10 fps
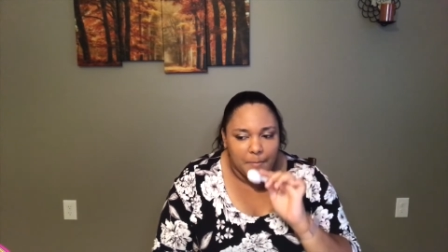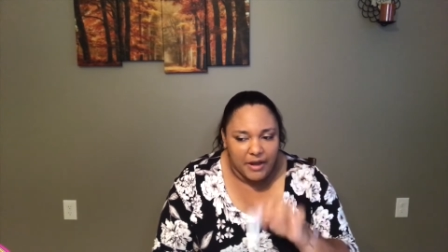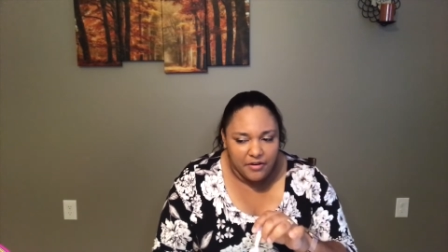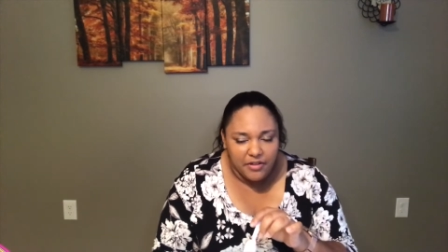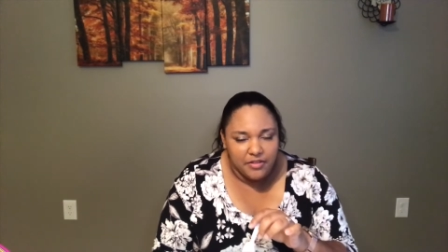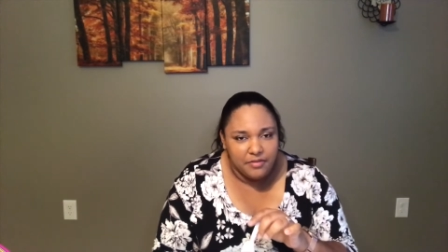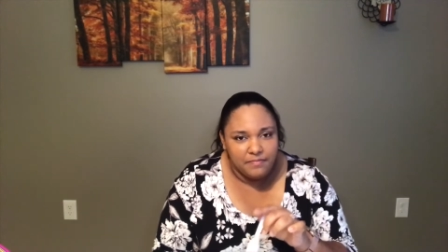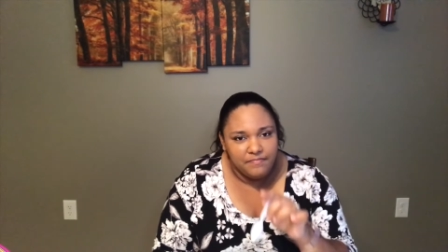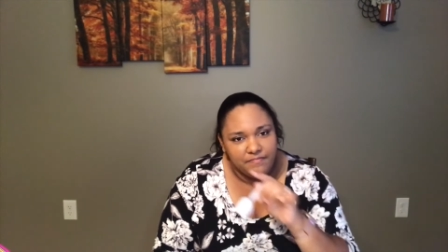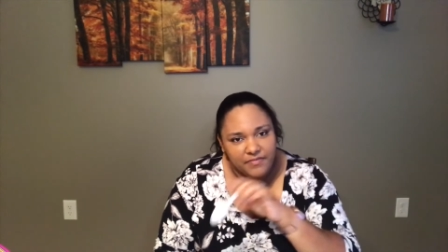better
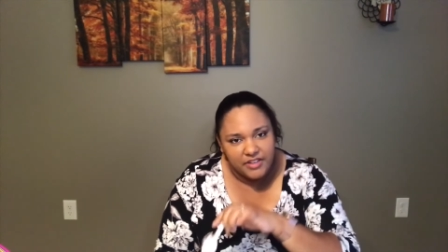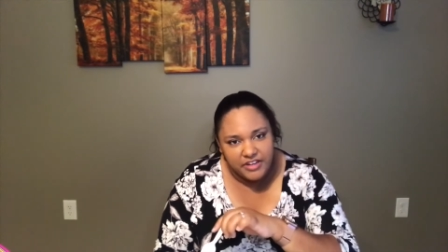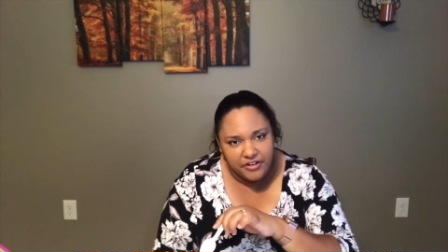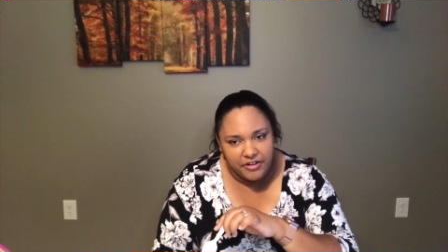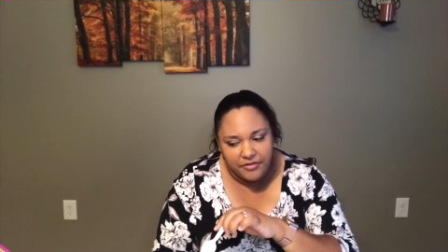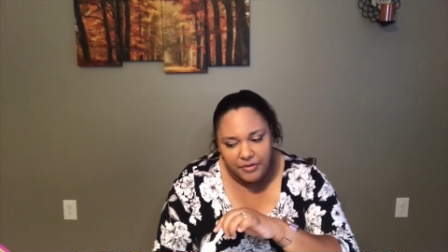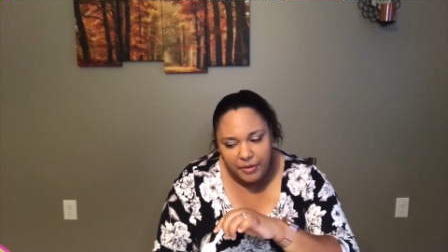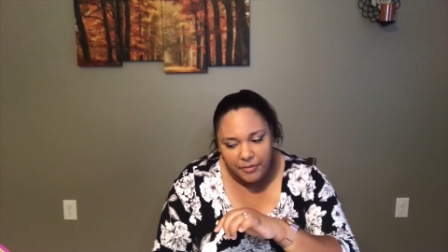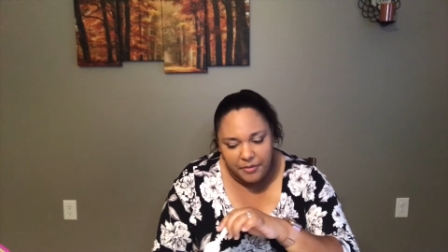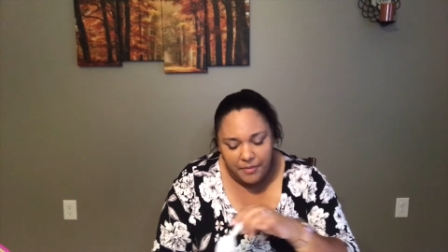than the dairy-free
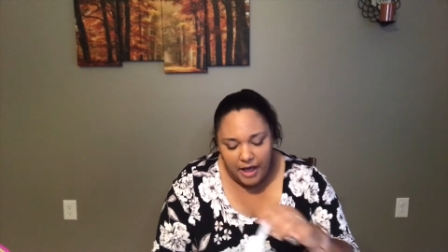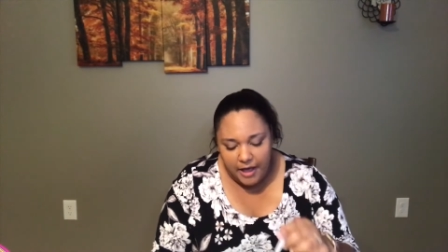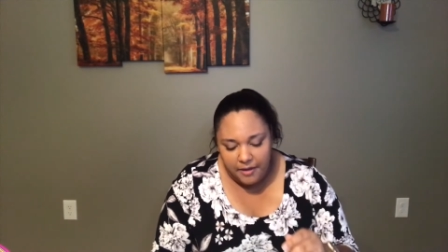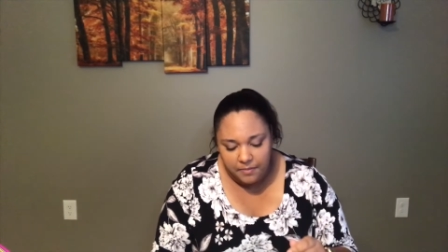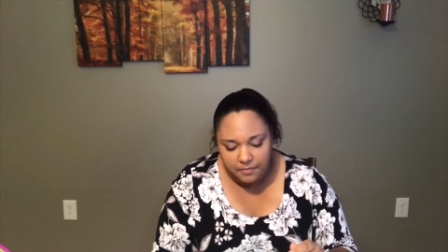pumpkin pie.